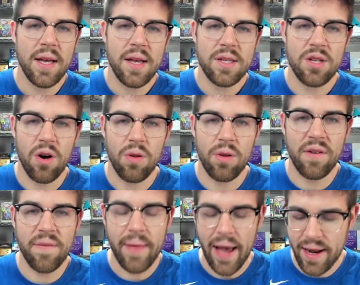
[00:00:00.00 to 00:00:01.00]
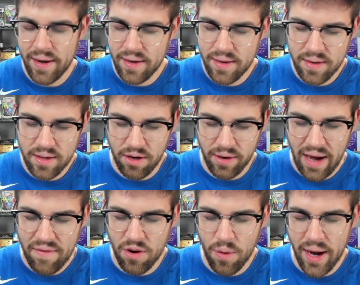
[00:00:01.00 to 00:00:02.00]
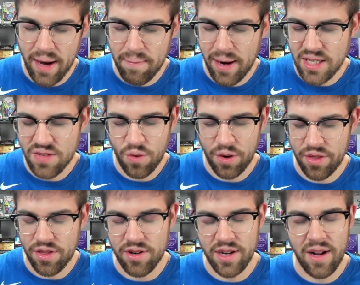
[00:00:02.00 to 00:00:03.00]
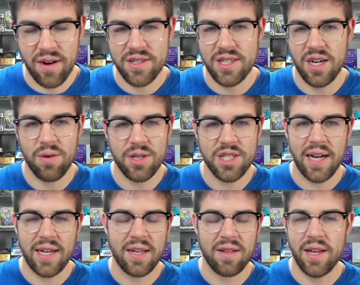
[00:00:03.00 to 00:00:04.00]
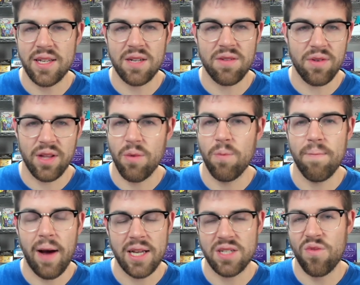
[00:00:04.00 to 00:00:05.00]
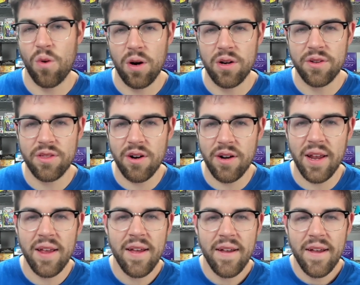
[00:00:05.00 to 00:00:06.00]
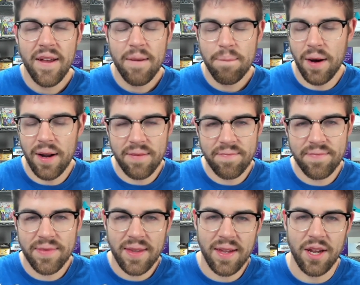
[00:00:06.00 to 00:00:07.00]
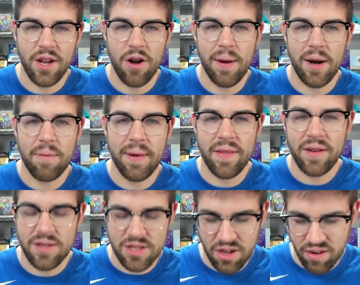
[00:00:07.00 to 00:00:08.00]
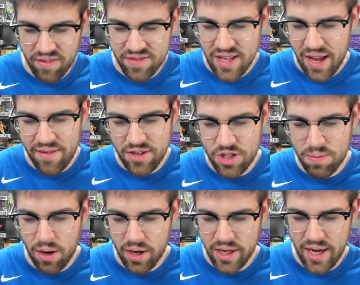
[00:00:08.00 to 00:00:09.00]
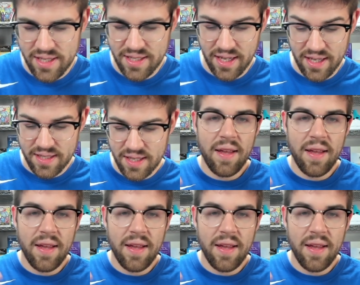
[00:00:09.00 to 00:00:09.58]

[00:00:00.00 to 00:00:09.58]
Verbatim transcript: So learn from that. You know, gave it away, minus $430 there, which technically isn't really minus $430, but you know, better be on the conservative side and just mark it as it is.